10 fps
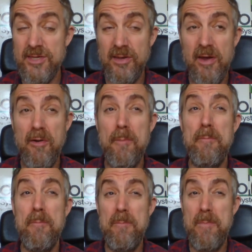so there are
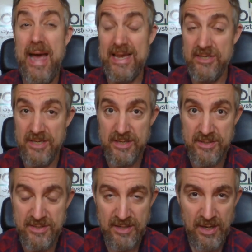masses